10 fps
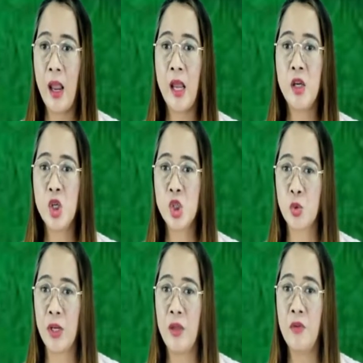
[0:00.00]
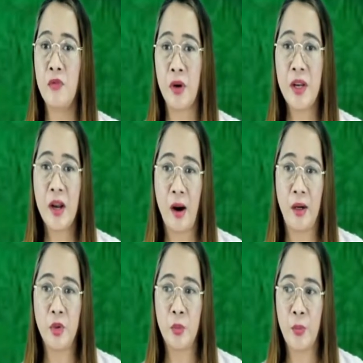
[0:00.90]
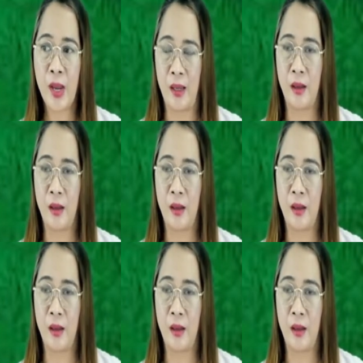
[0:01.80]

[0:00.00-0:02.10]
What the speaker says: and usually very hard to break.